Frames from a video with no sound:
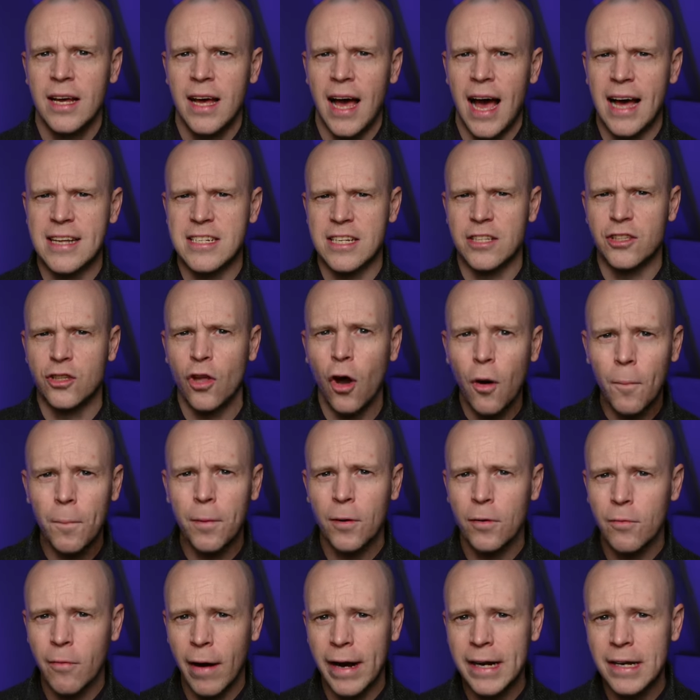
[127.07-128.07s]
As a
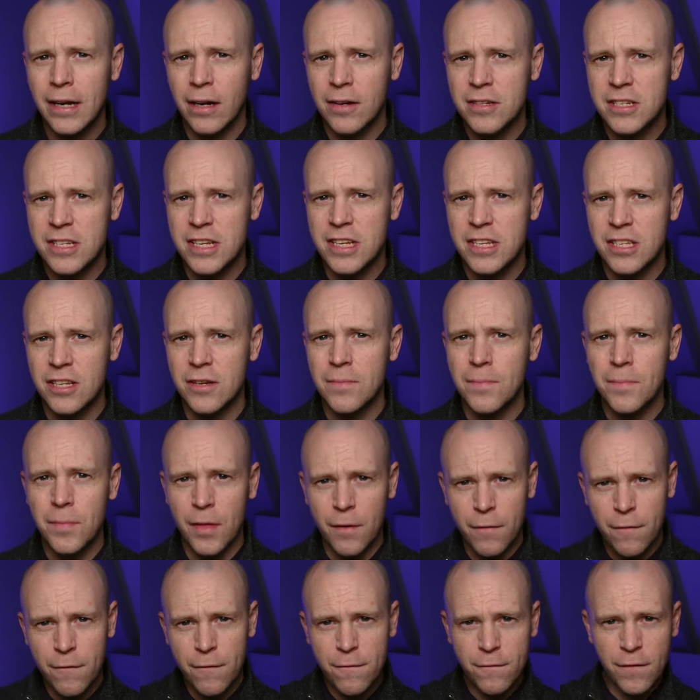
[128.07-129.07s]
Doppler radar system,
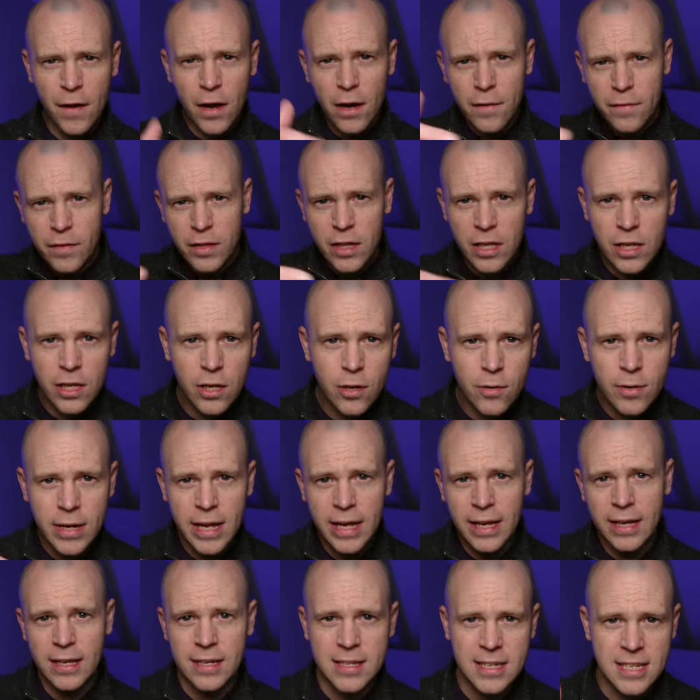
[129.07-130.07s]
the further the
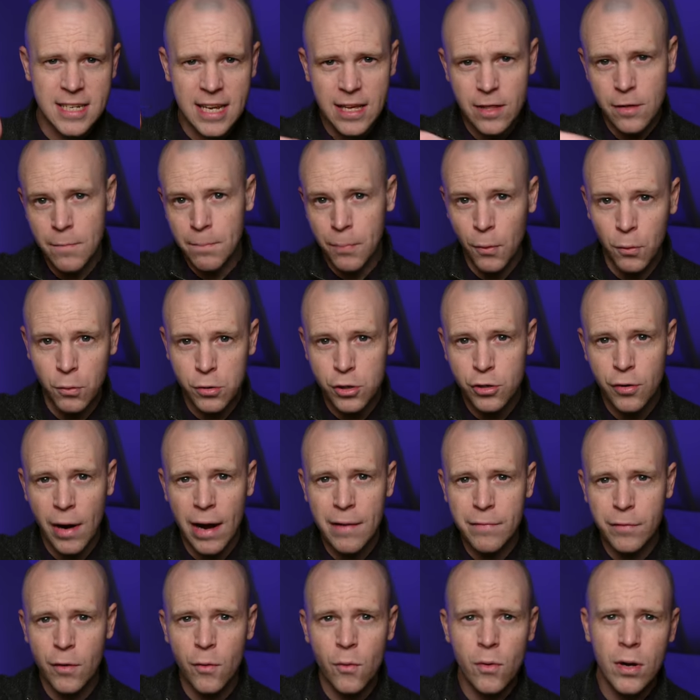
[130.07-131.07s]
unit can see the ball
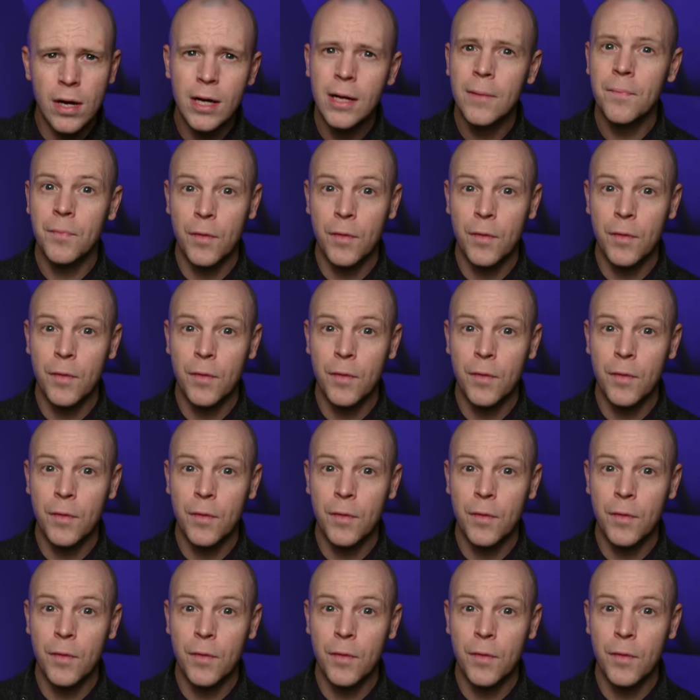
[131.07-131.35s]
travel,